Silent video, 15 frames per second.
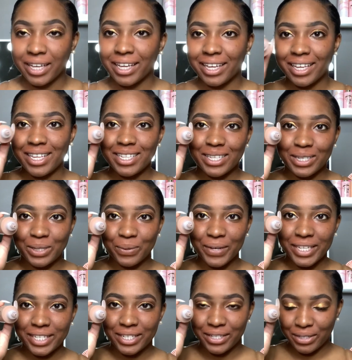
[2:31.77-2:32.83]
it's a
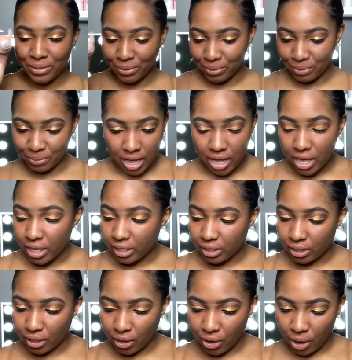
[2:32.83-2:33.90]
squeezy too.
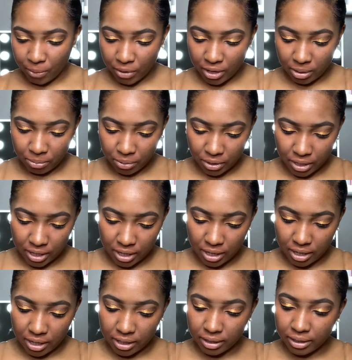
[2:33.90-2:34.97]
So I'm gonna put
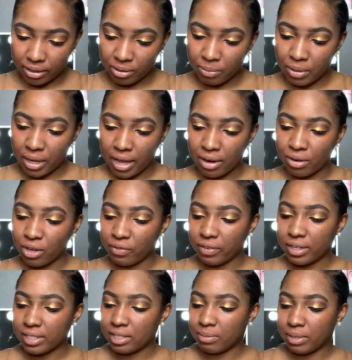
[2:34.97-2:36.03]
a little bit, I don't know if it
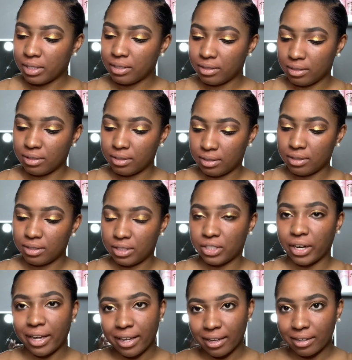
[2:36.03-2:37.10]
needs to be
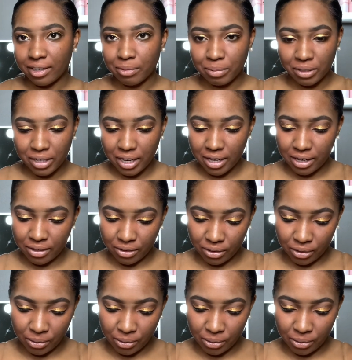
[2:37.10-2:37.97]
shaken up or not, I don't know.